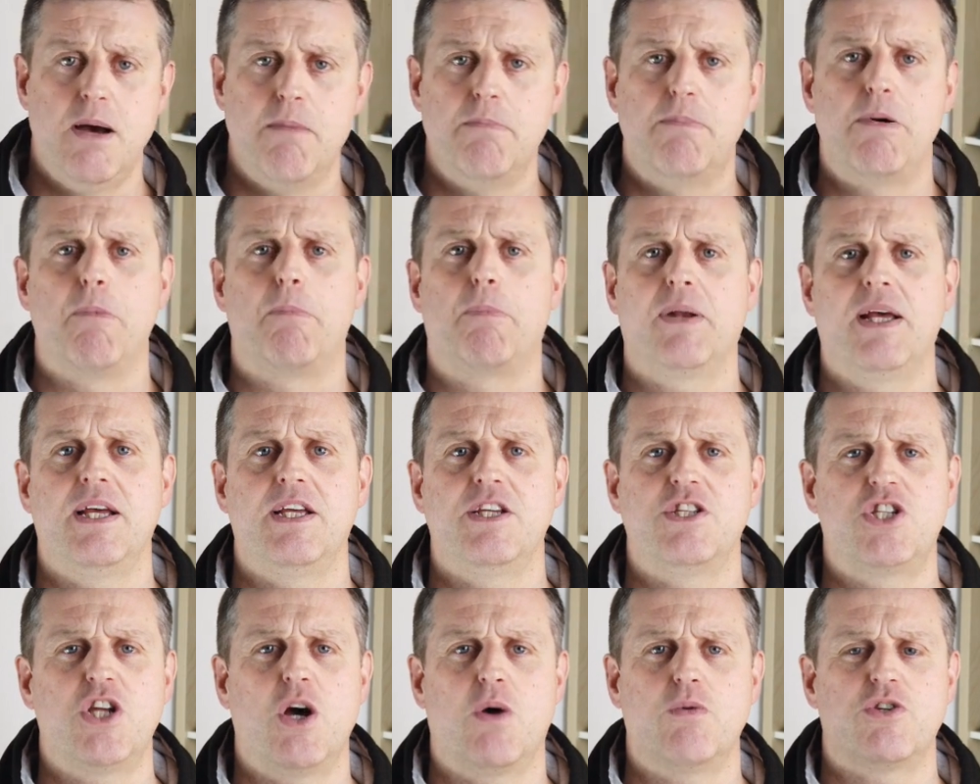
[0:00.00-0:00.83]
but
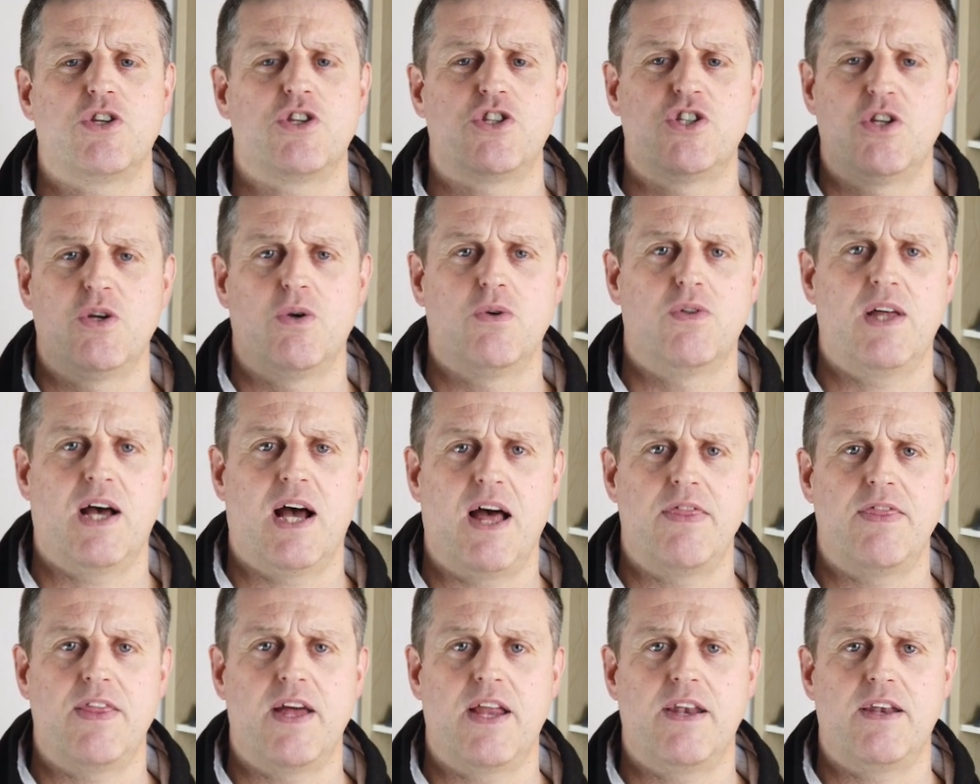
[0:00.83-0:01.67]
please don't just do that
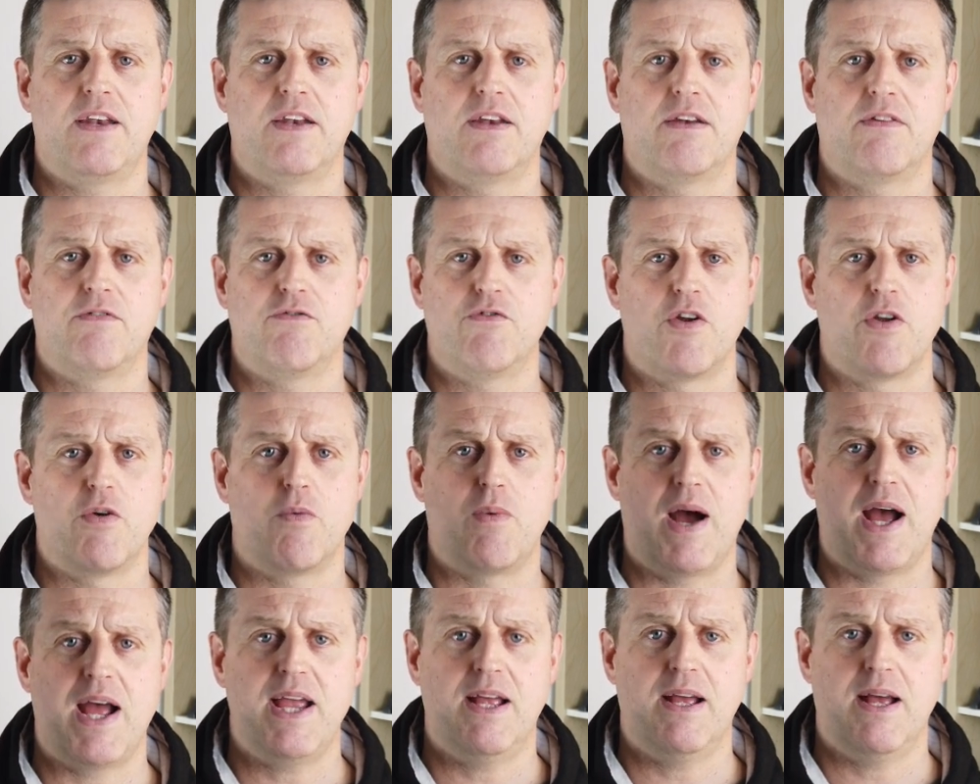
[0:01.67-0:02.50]
and then run
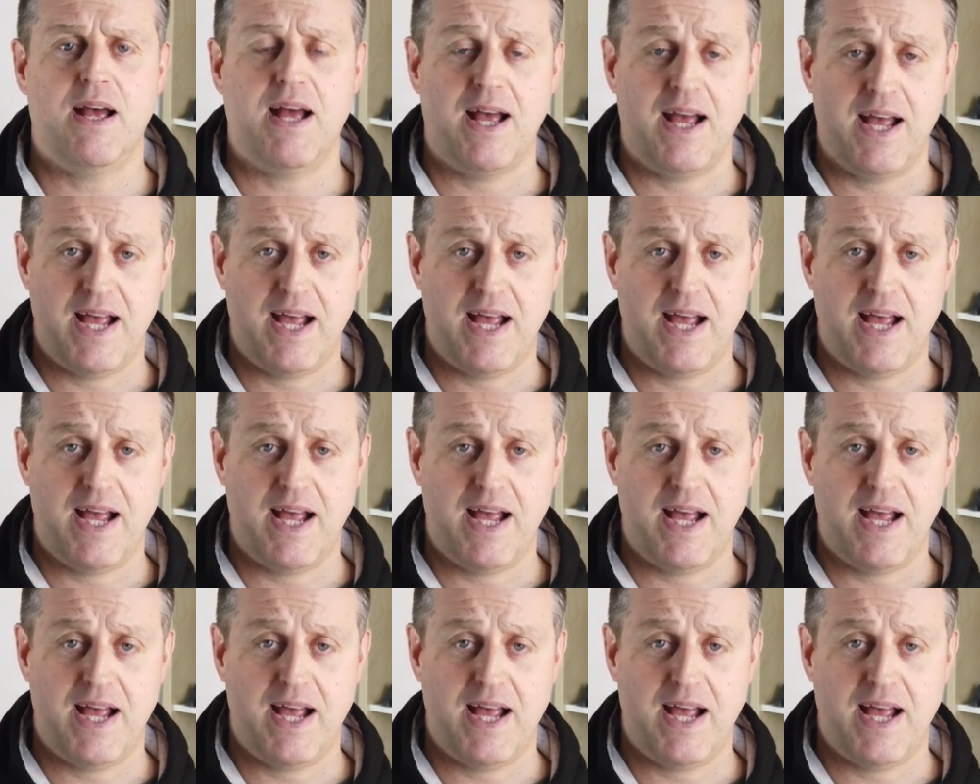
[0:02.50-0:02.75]
away.